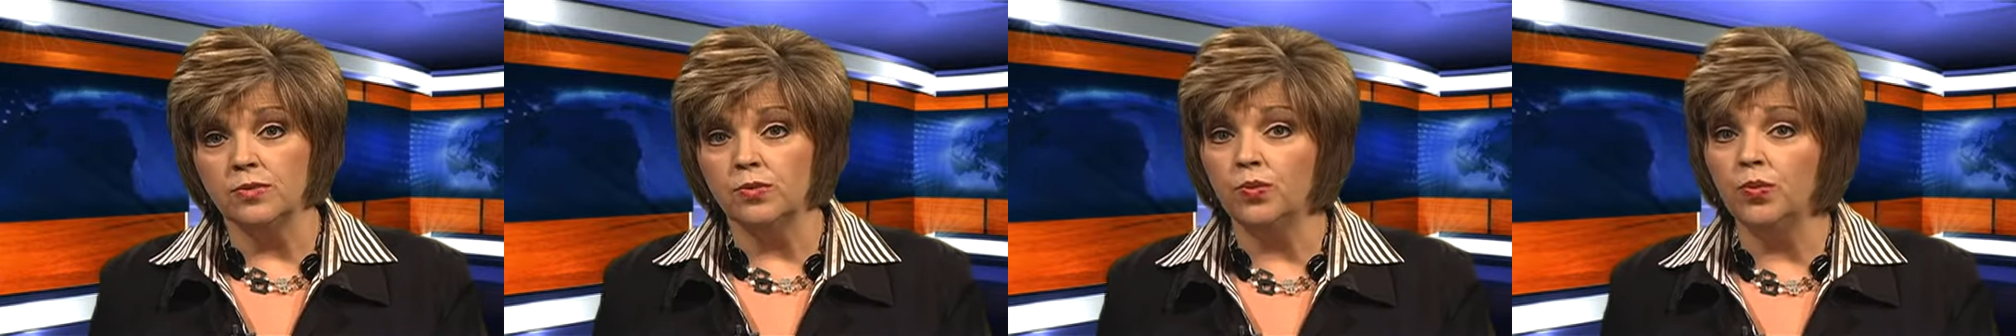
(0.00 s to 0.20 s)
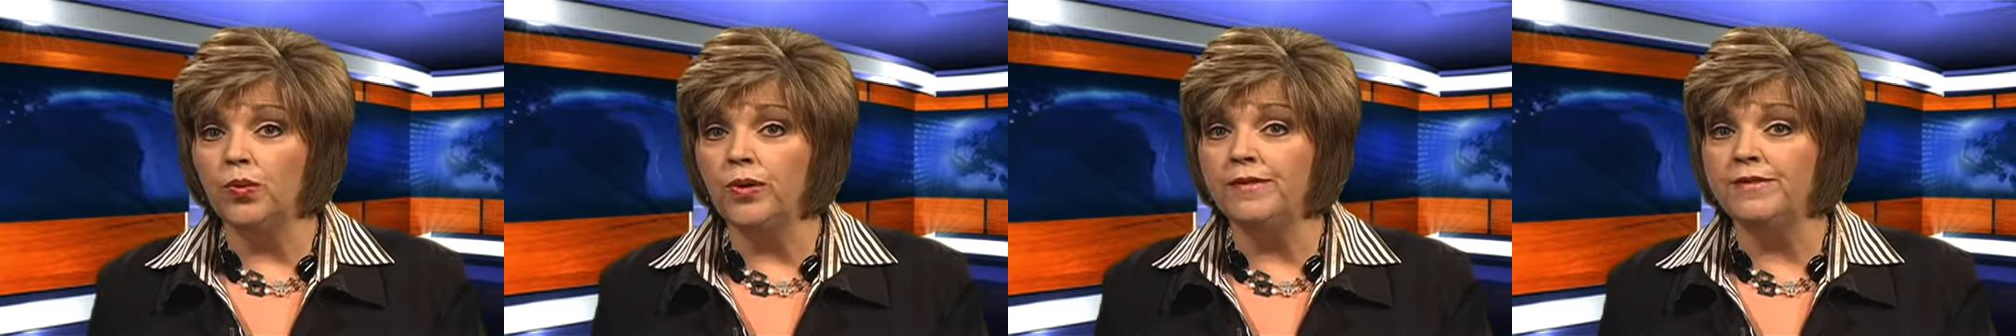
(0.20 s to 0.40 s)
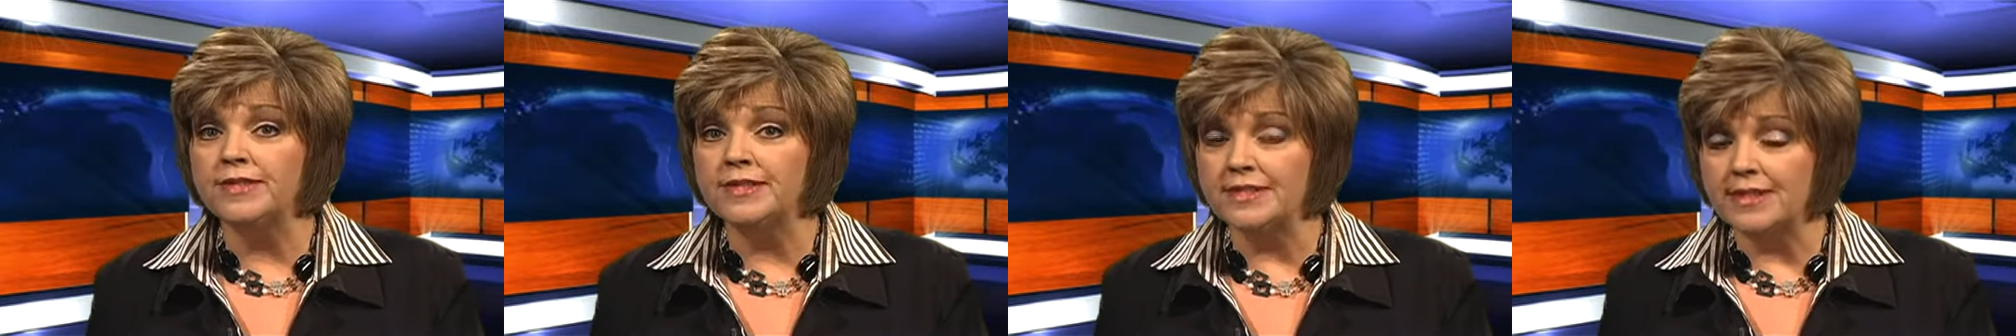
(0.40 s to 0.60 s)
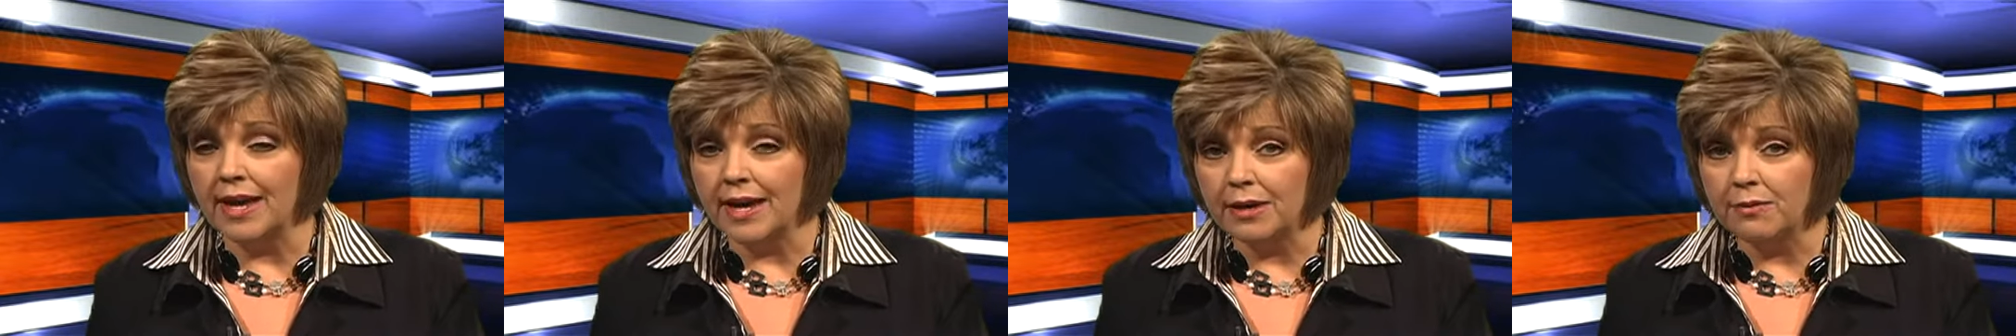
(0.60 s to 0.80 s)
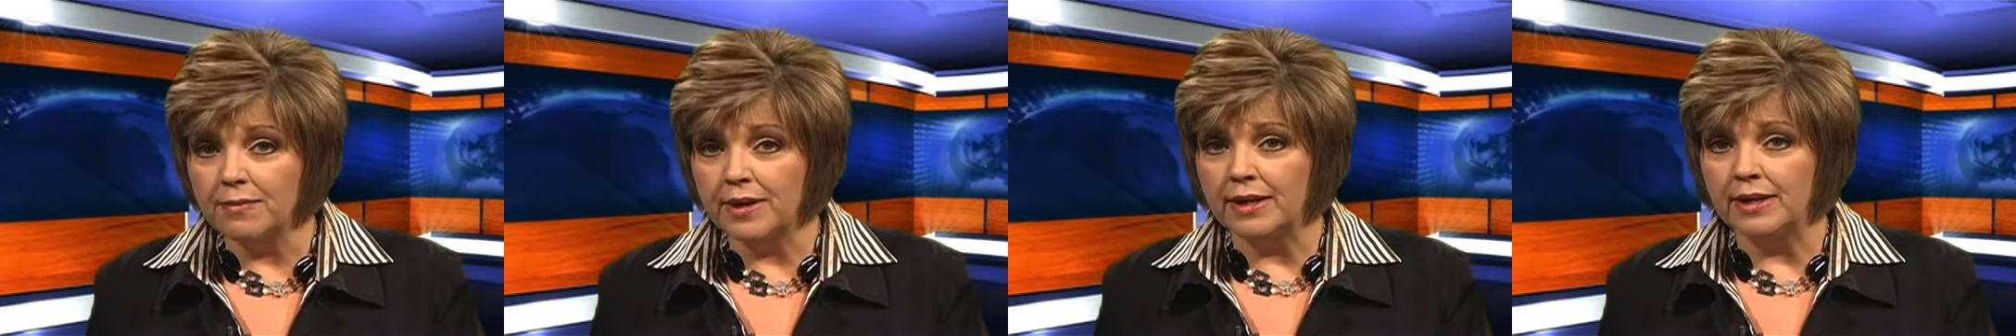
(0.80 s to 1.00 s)
we've
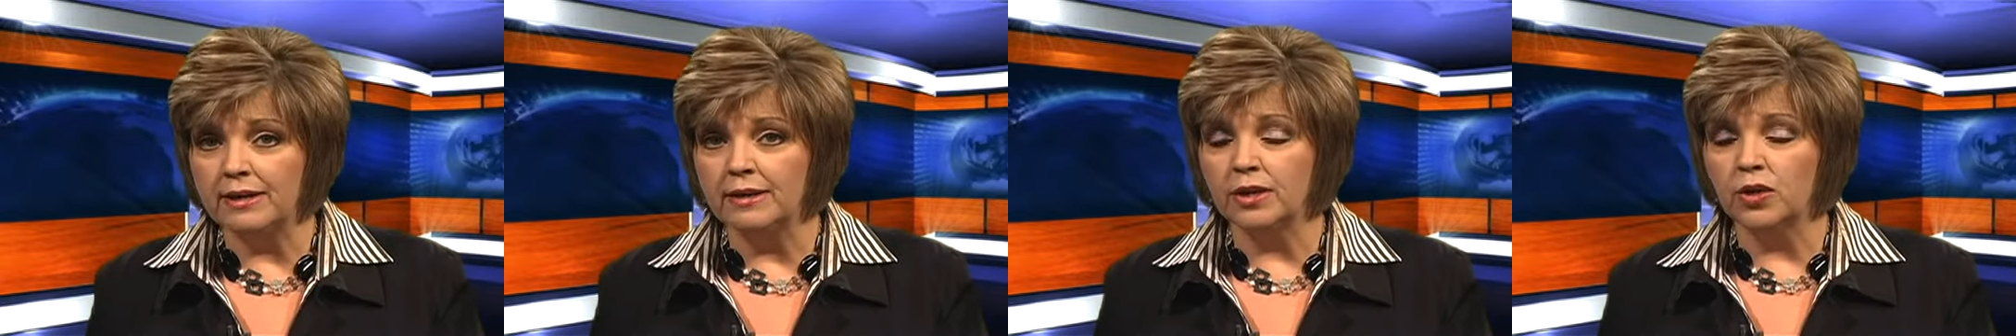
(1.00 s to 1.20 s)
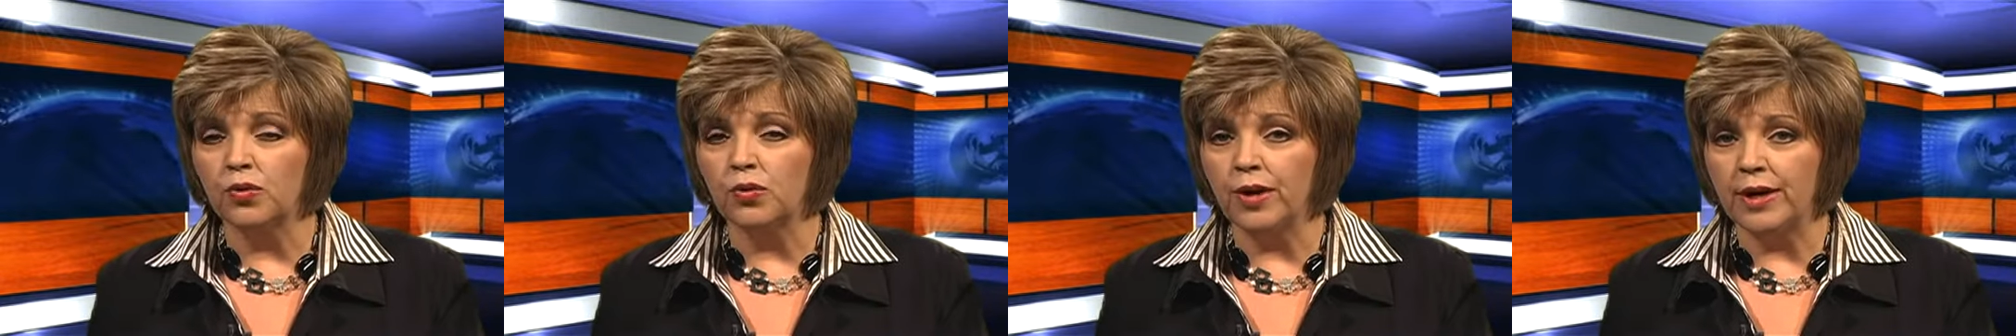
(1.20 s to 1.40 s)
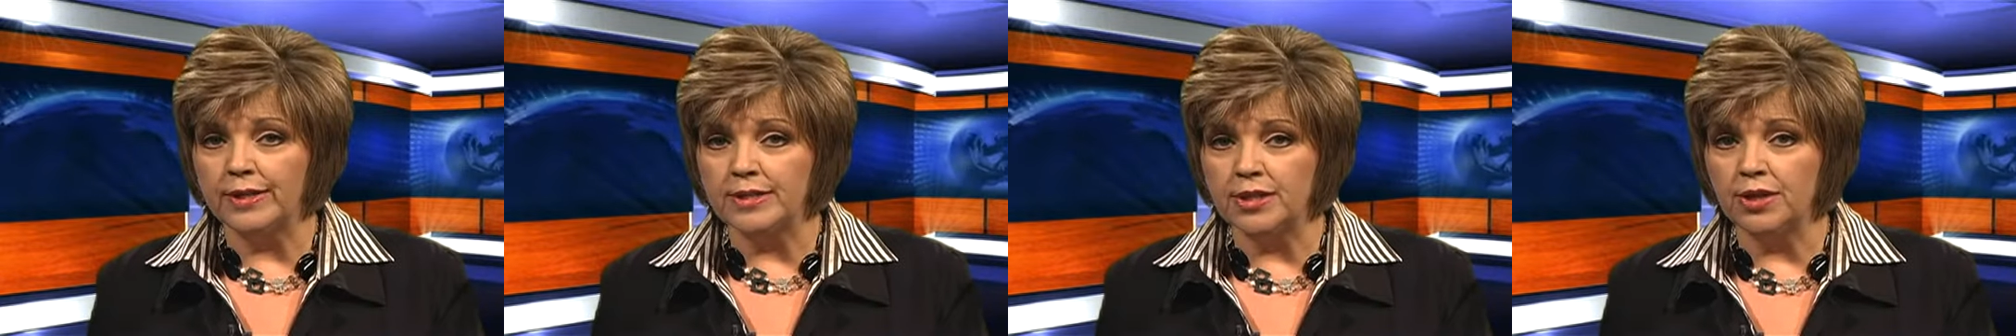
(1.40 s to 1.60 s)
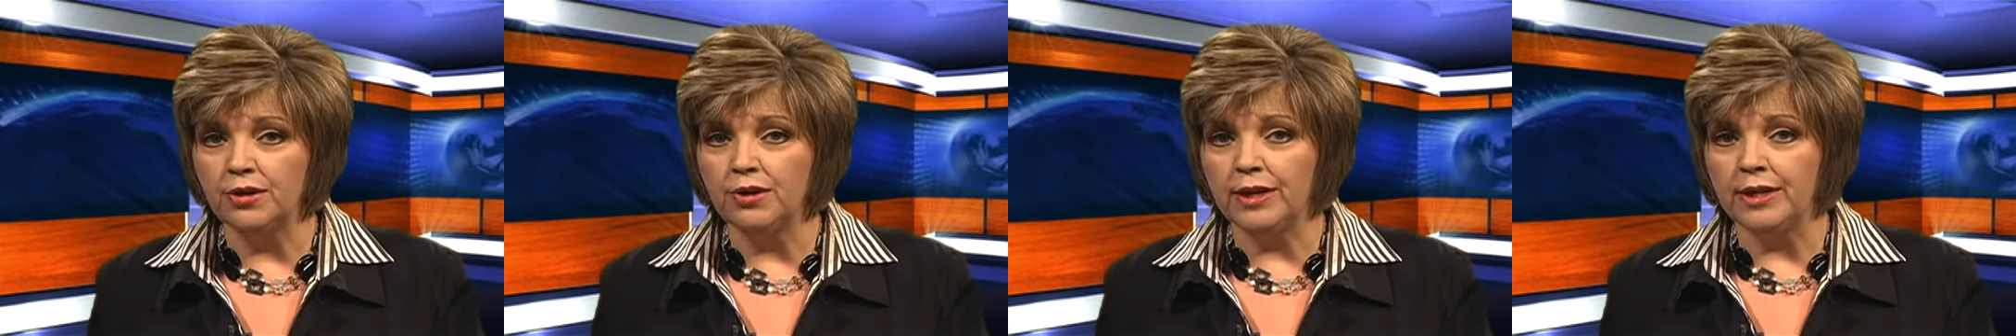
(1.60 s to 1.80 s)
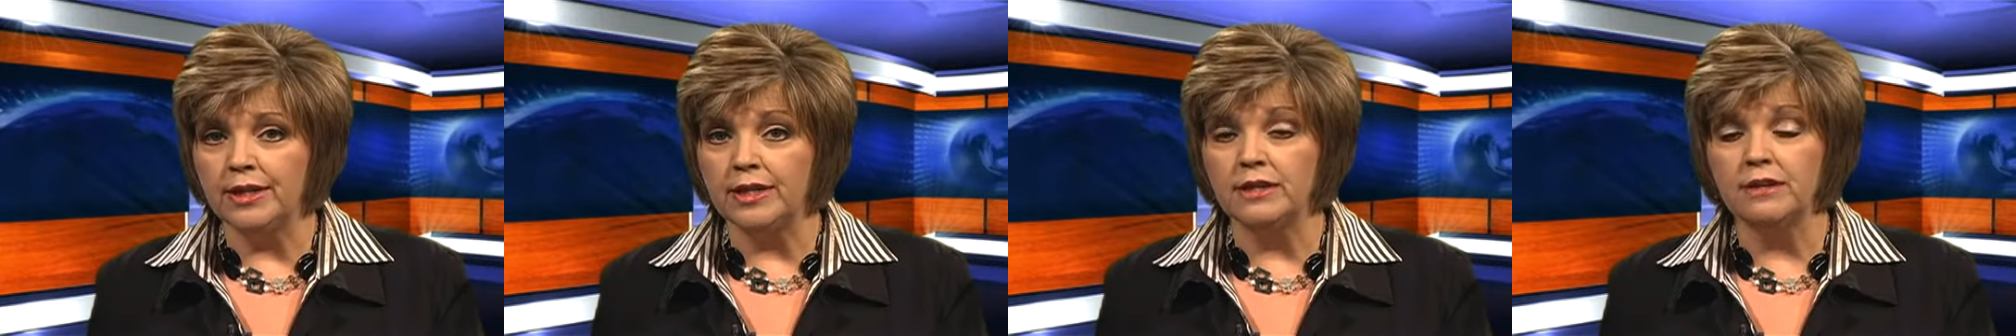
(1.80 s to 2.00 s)
segmented the
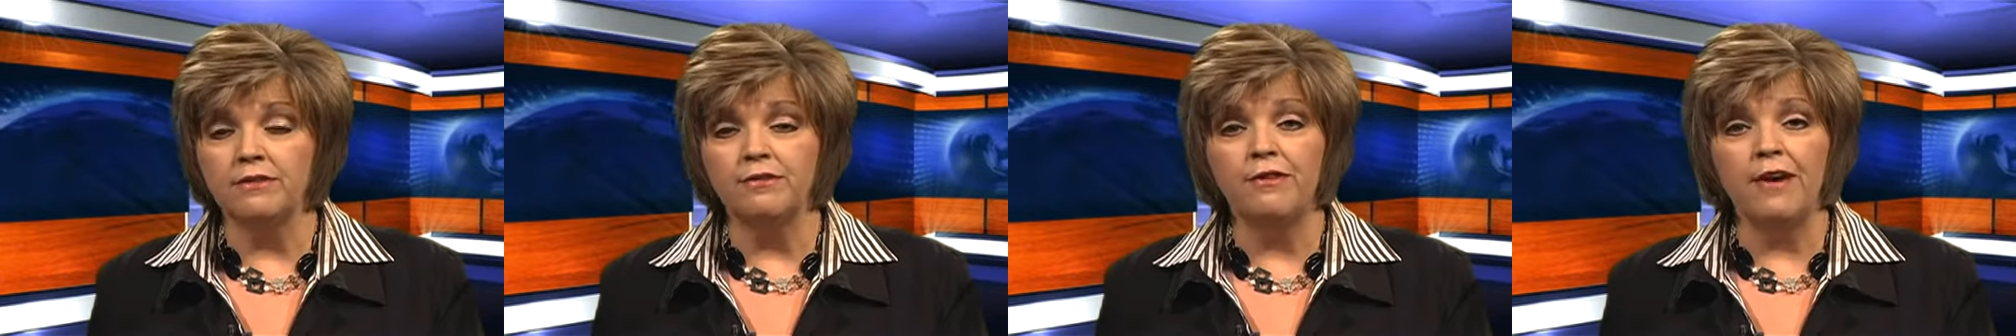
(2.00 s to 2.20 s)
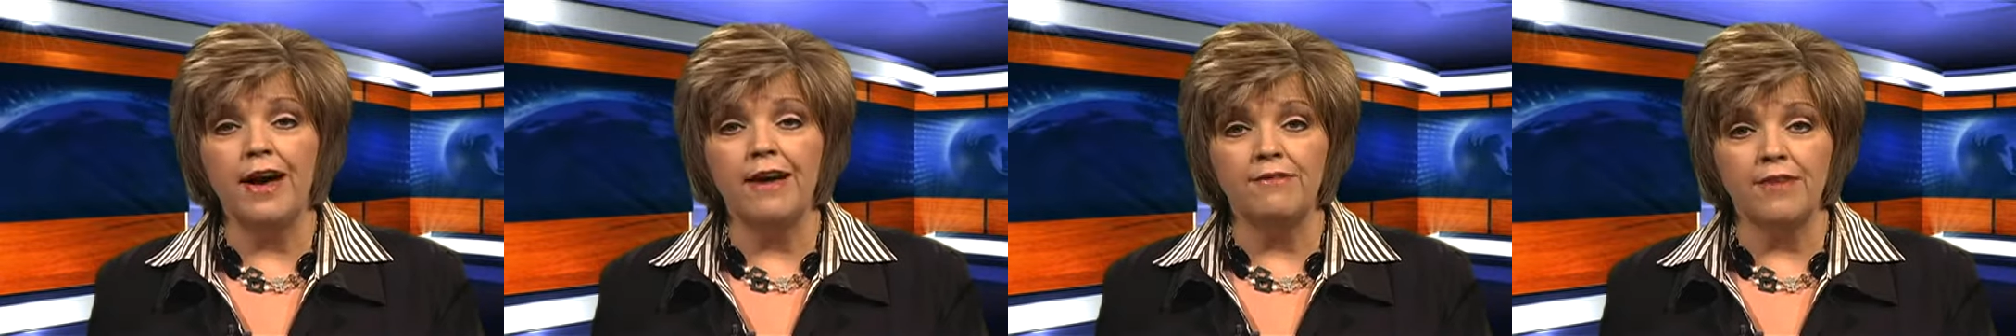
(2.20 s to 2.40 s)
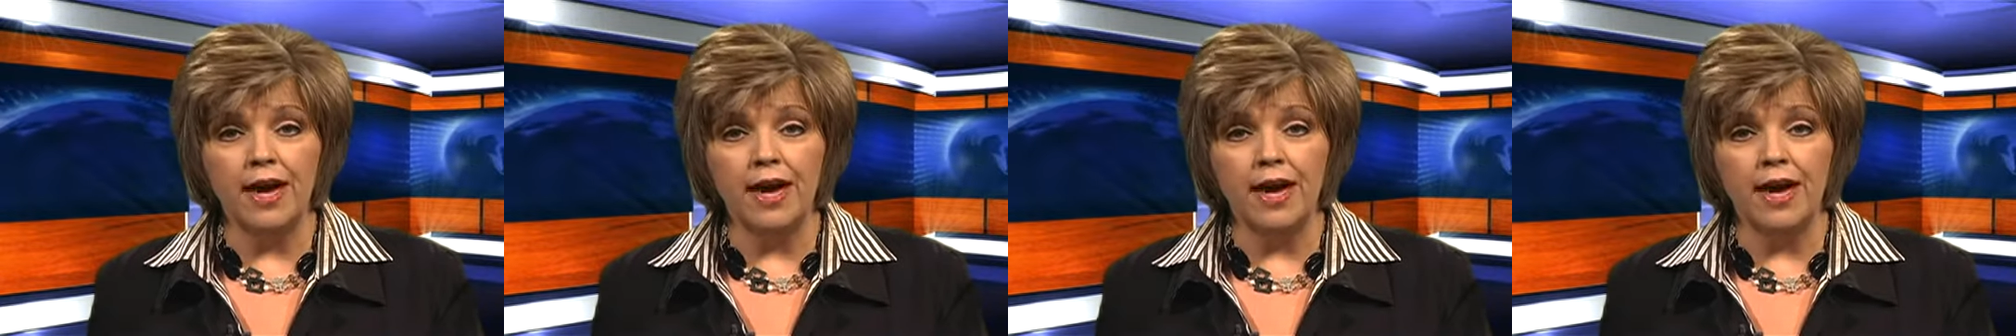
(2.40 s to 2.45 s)
criterion into 5